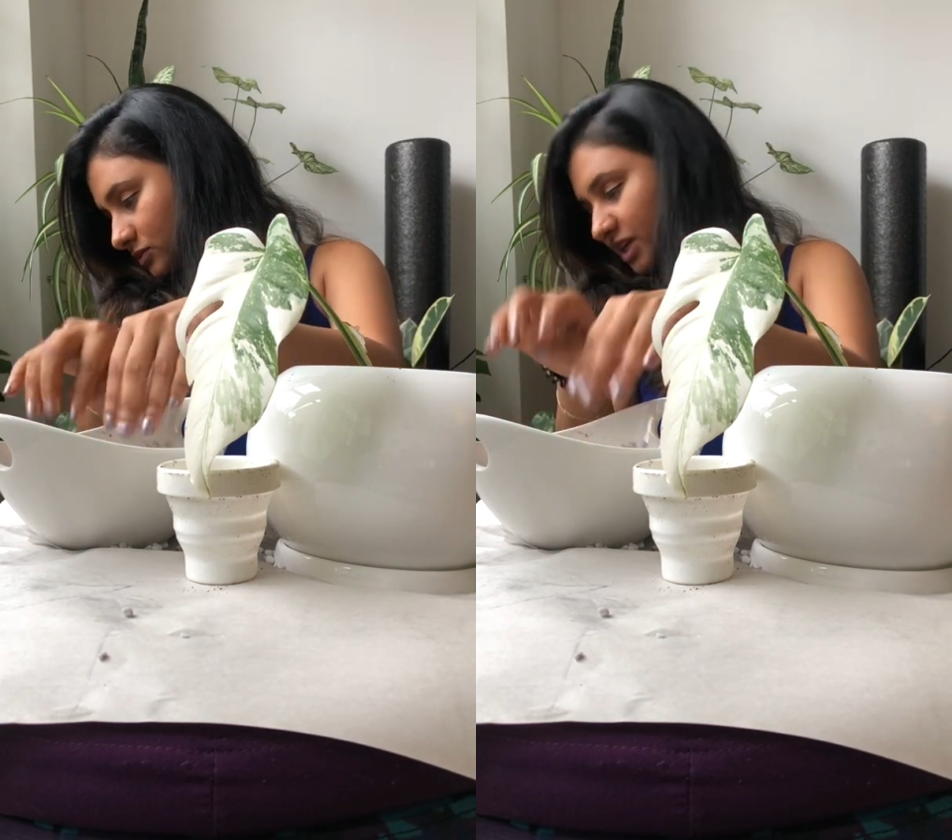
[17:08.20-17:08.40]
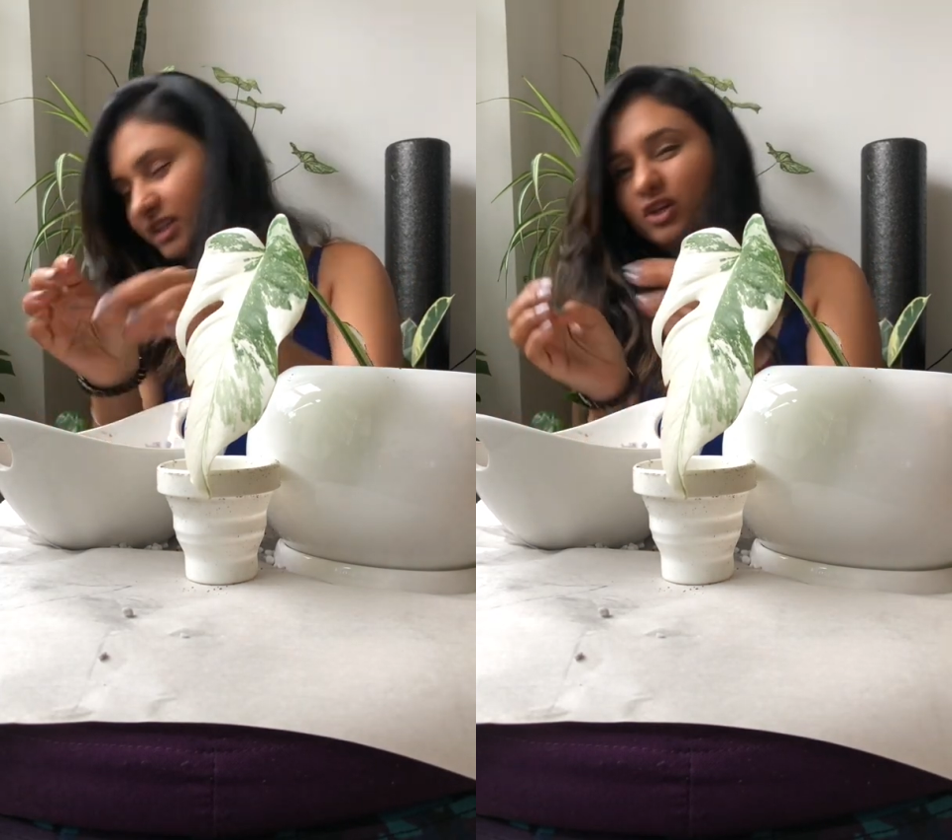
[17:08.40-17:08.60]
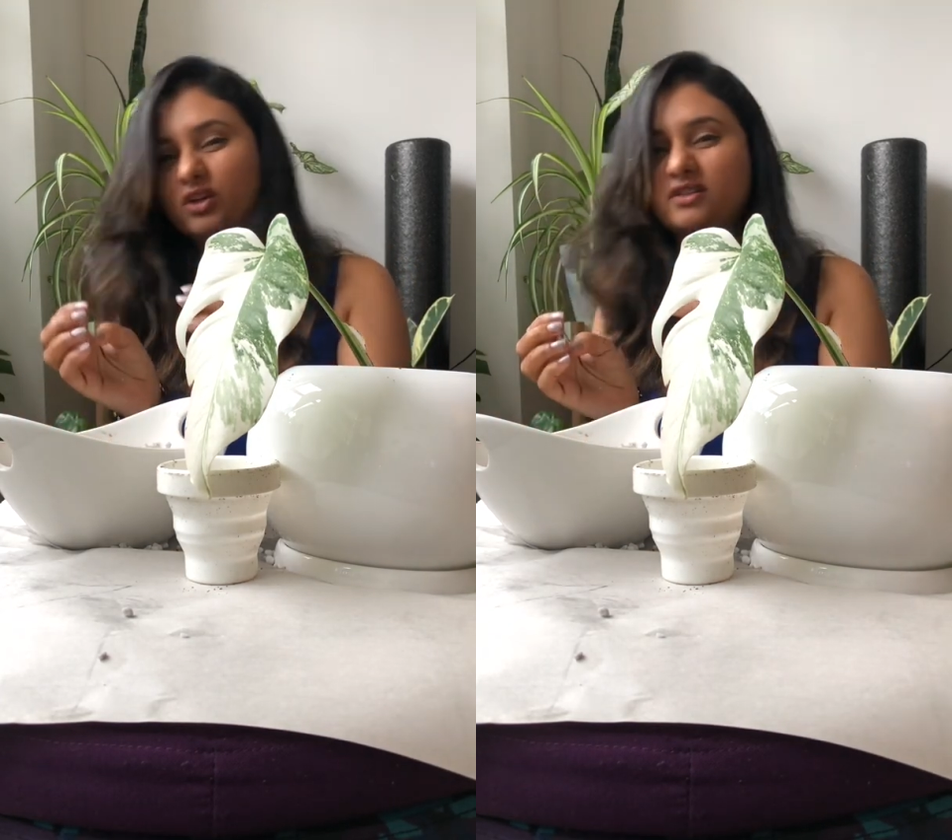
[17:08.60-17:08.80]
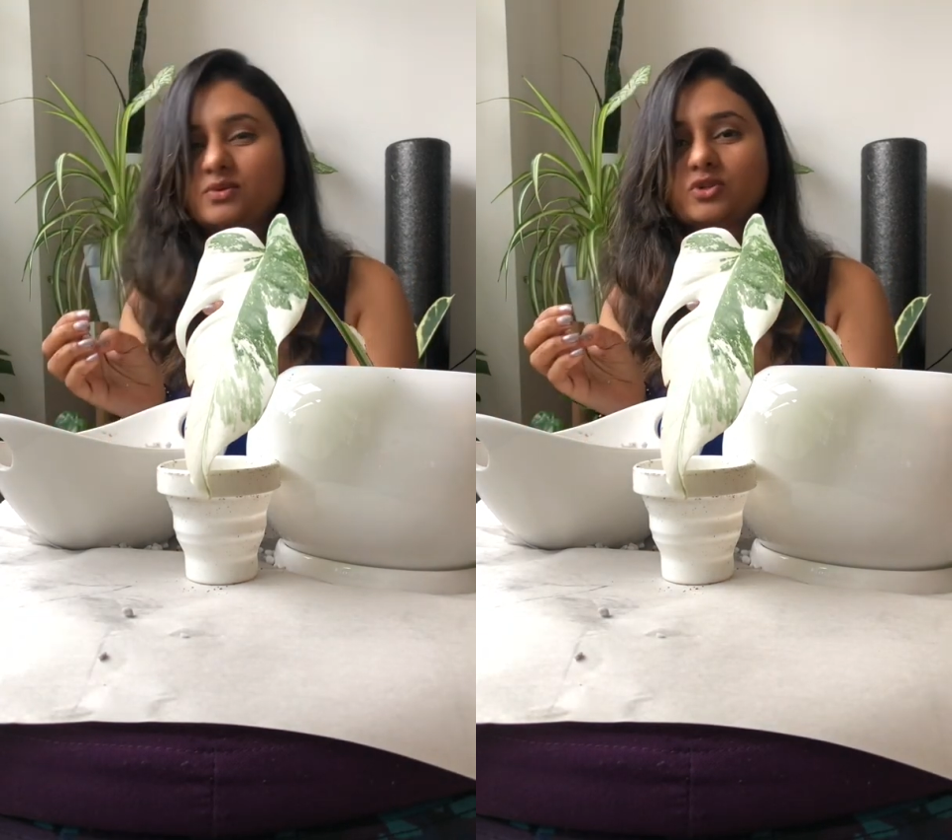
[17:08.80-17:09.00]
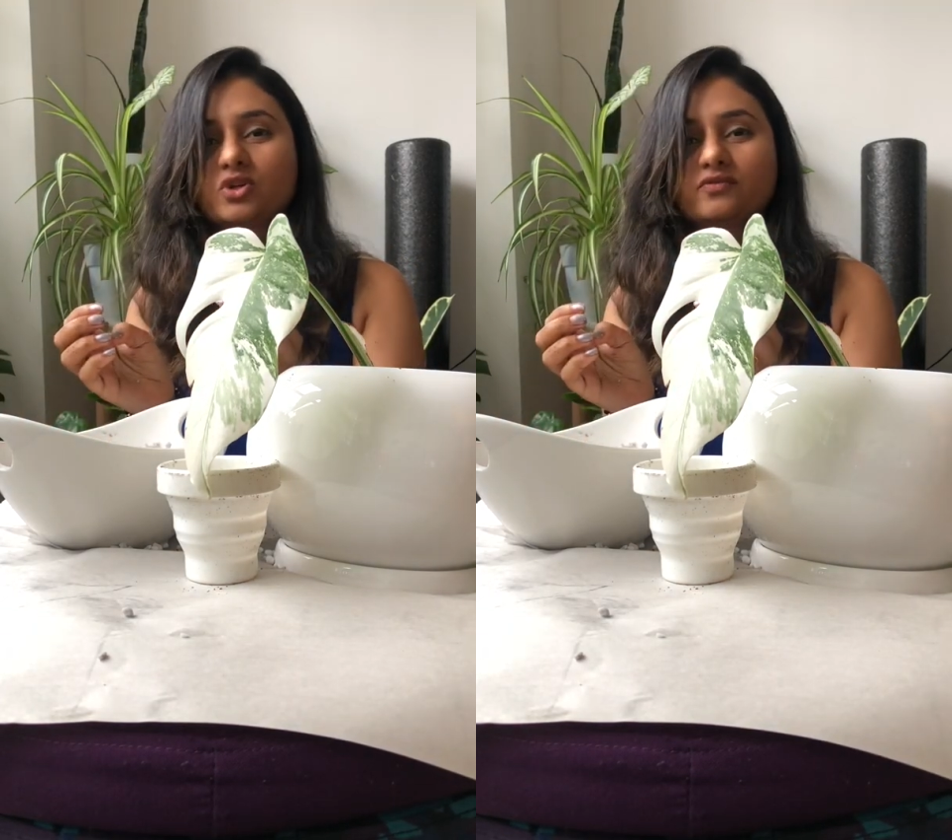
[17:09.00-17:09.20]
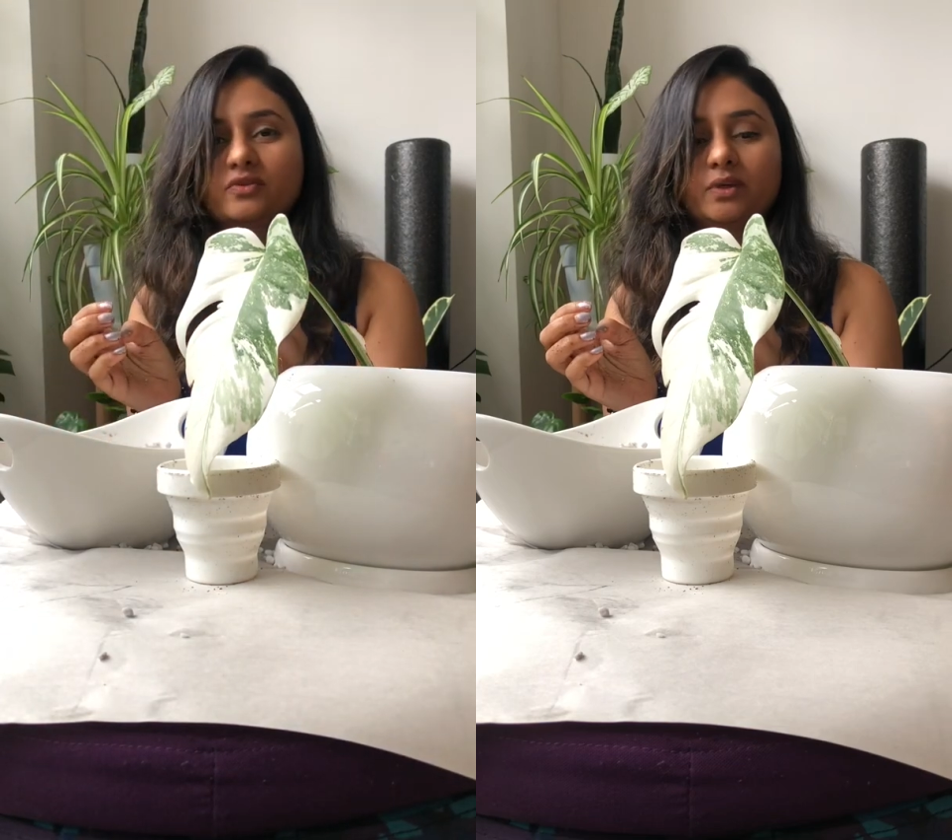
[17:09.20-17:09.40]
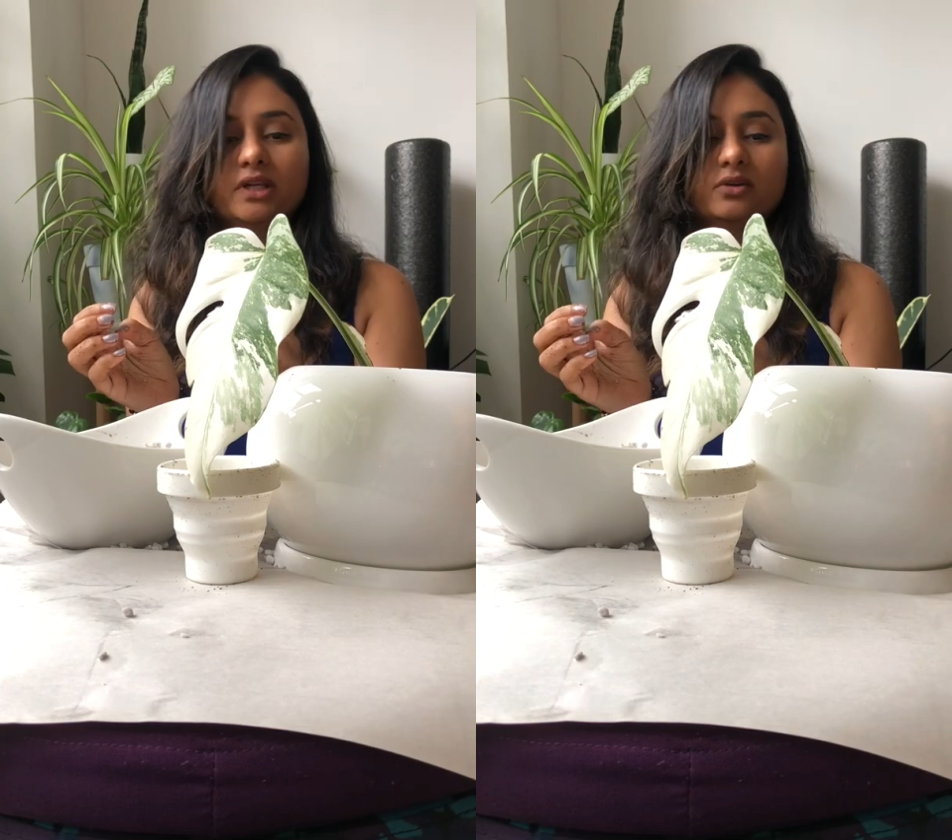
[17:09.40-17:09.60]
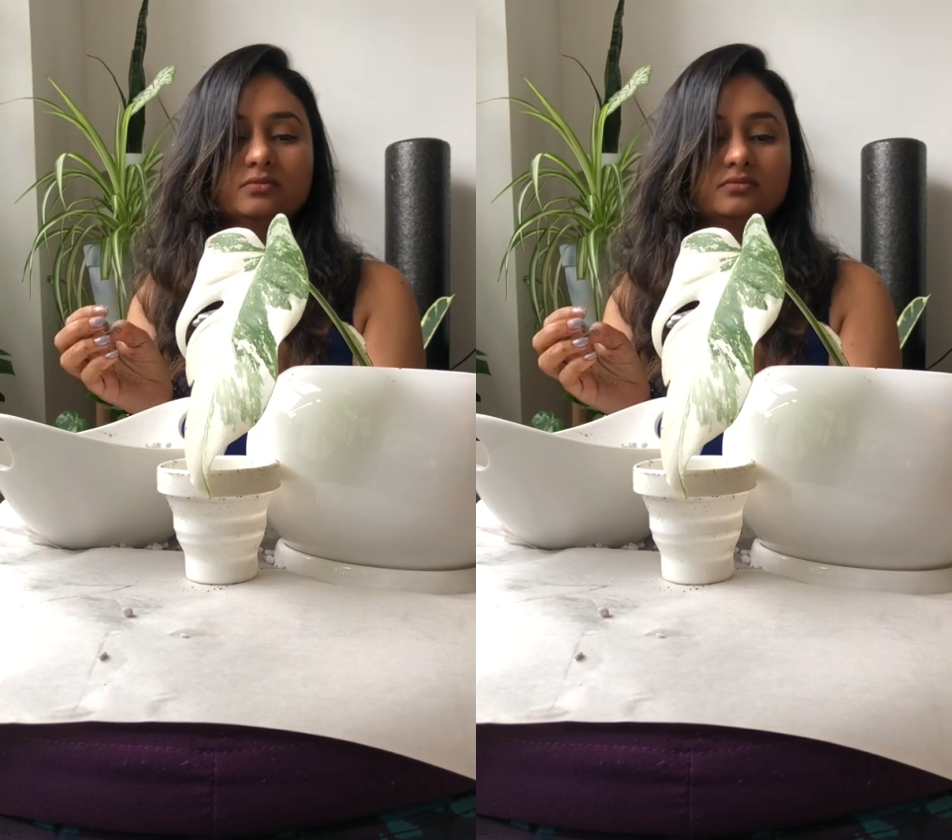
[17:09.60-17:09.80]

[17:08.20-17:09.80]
I think you can switch off the video.